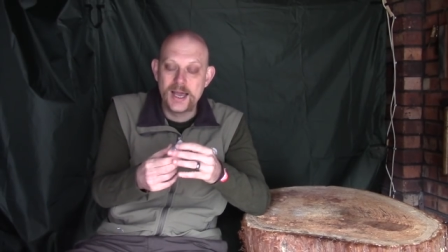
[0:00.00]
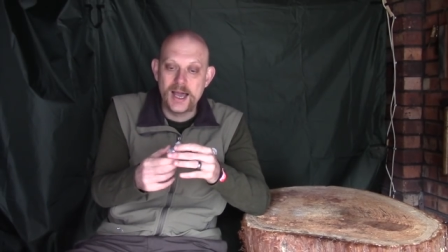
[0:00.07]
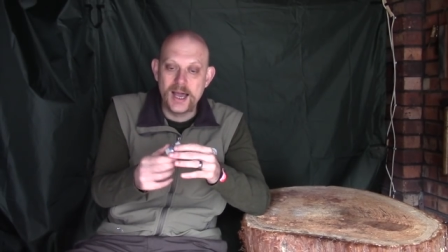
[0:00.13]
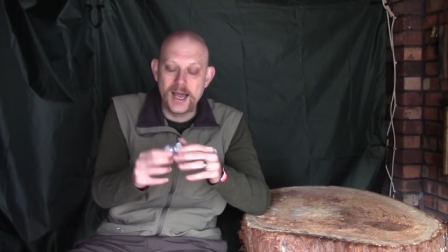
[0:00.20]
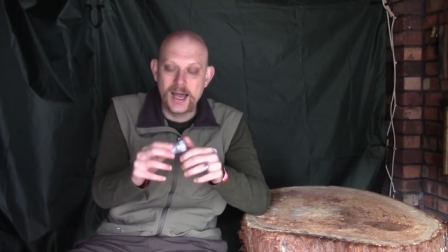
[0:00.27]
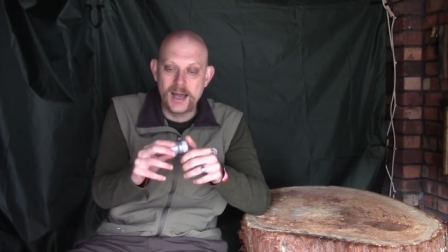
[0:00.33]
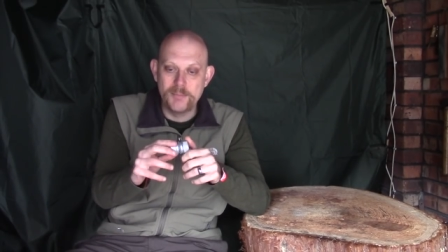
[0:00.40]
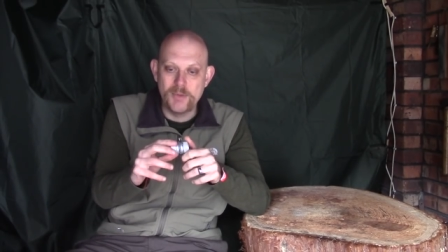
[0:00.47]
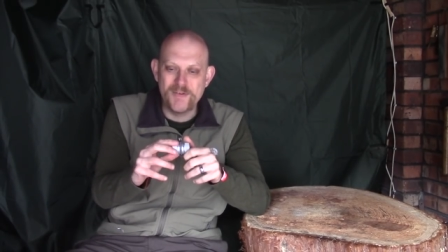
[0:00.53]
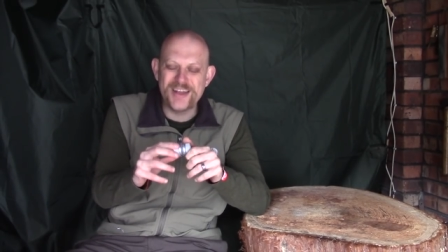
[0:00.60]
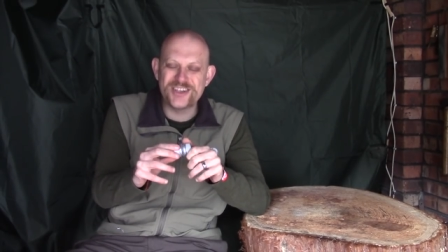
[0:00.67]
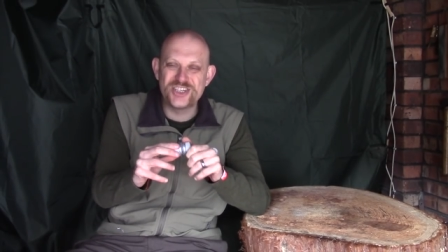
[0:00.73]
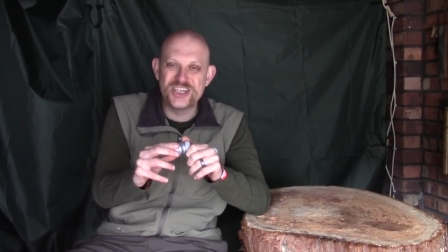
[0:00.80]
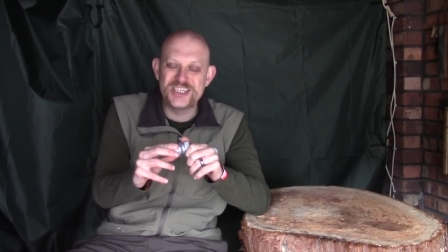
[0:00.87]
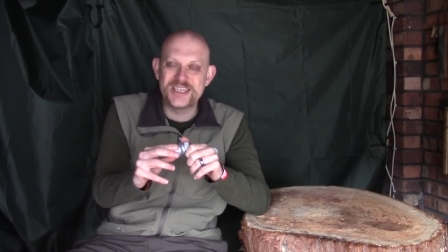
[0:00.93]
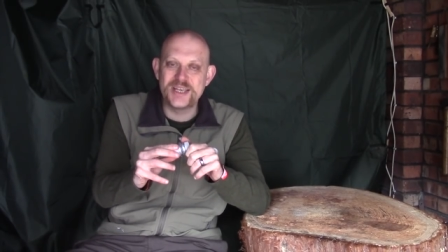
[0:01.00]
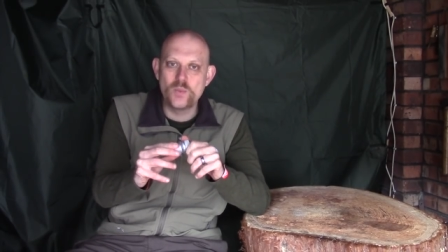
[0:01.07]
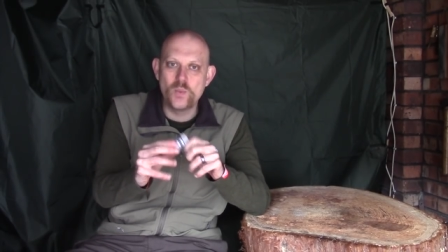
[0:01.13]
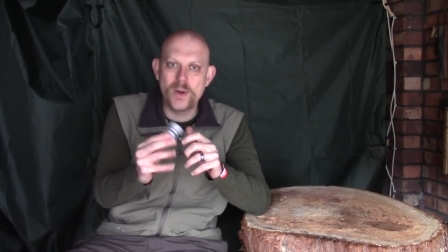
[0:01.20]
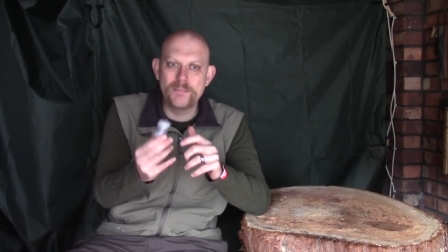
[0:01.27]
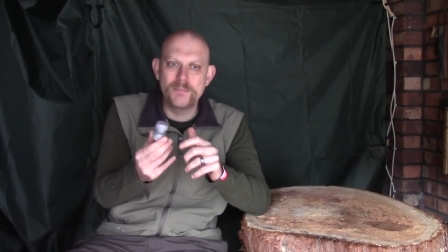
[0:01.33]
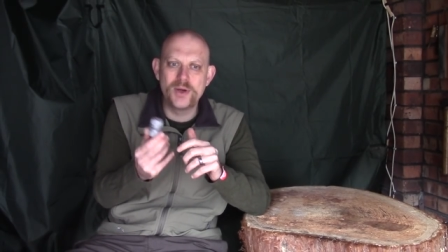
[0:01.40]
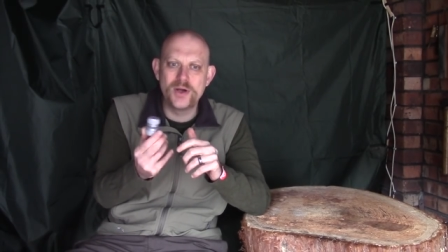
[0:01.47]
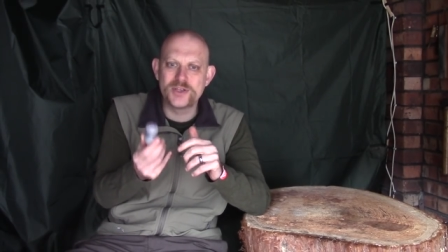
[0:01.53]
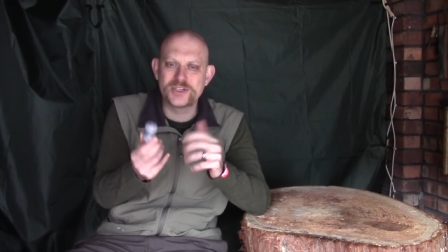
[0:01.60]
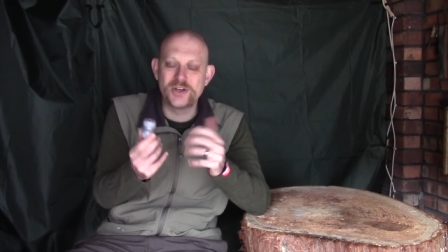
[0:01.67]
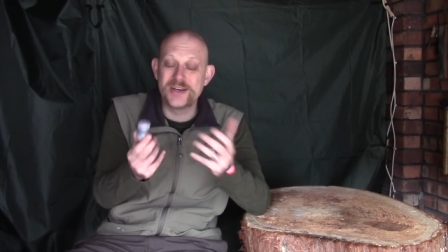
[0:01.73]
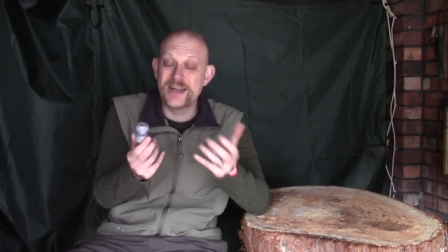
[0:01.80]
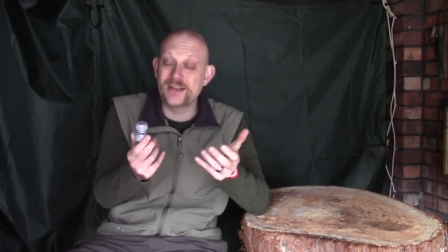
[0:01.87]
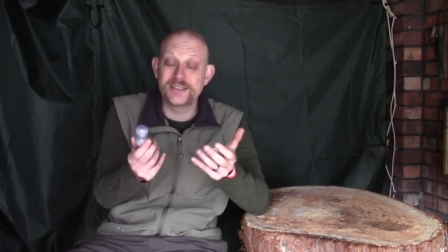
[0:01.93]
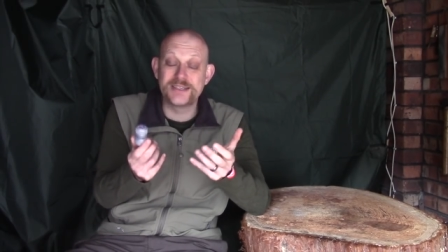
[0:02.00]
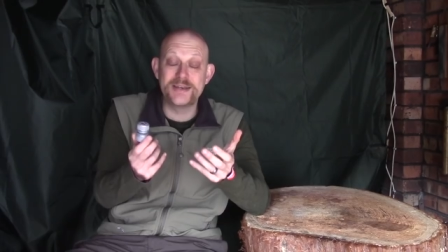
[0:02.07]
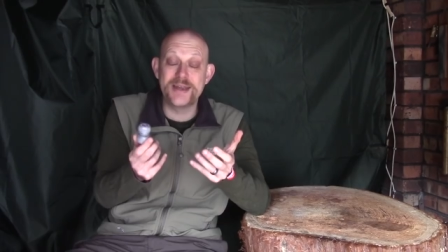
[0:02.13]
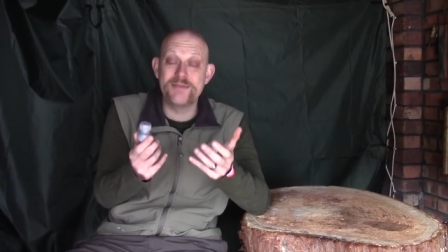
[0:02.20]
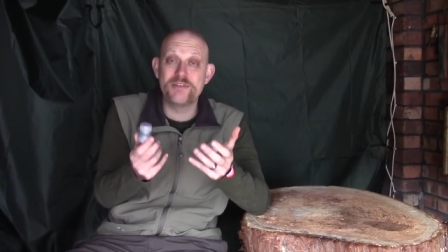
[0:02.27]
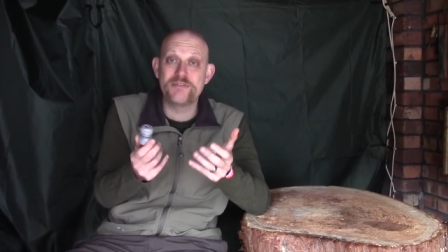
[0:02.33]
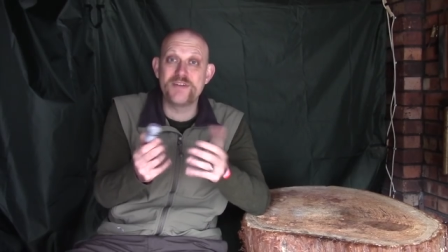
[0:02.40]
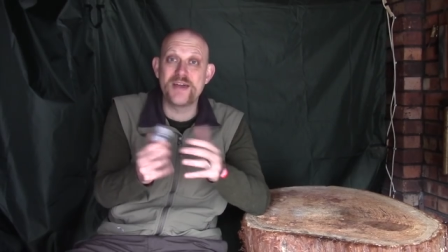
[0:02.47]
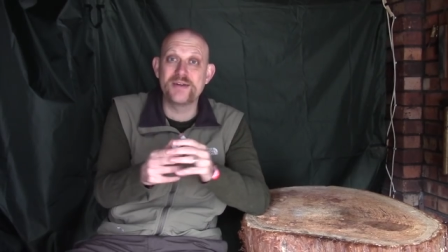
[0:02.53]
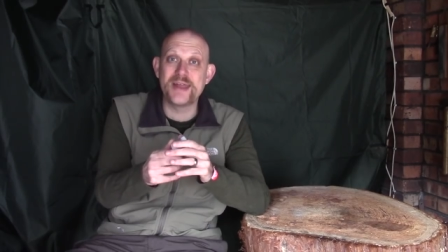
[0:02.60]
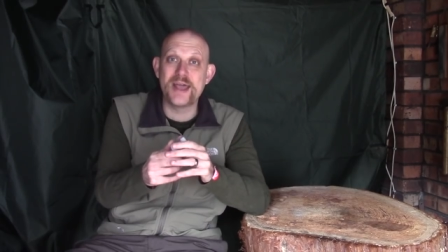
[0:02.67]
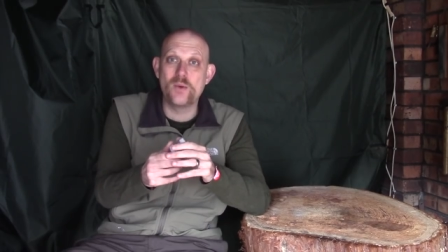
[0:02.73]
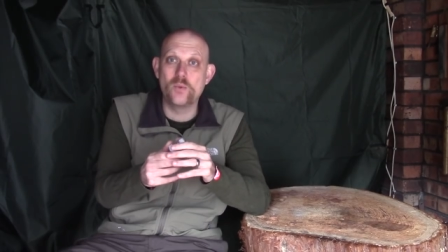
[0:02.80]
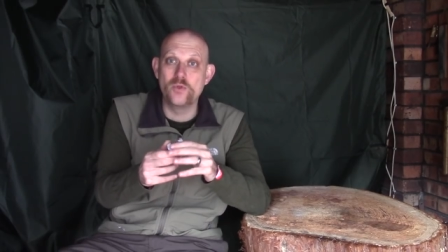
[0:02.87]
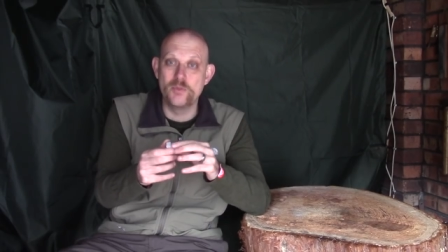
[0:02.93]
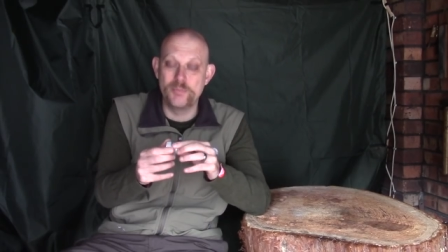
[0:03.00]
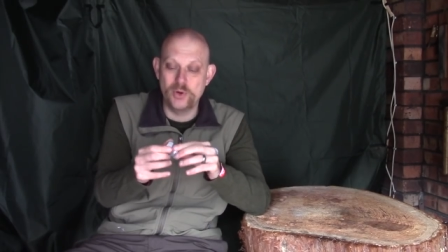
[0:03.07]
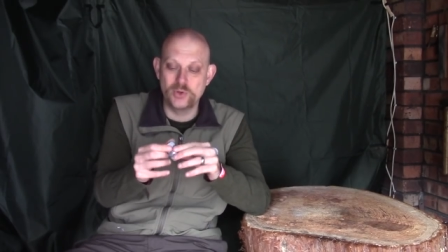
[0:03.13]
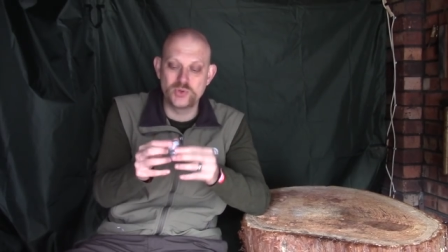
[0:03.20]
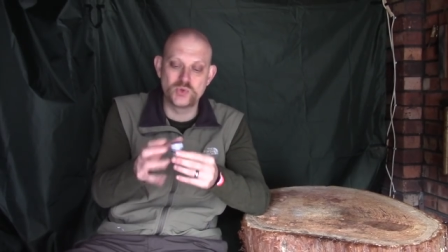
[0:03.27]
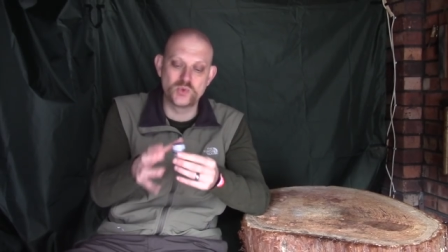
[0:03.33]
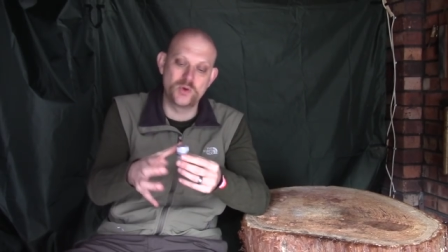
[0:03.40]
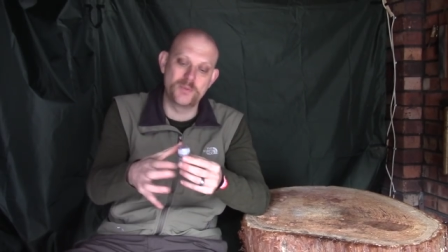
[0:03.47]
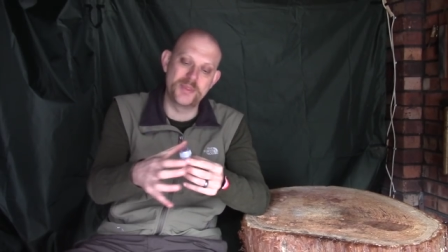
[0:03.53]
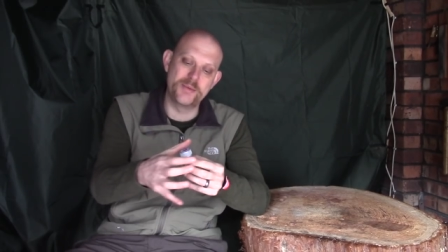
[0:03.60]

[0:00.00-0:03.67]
Um, I've actually seen one person, I, ne- I didn't never found out what the bottles were,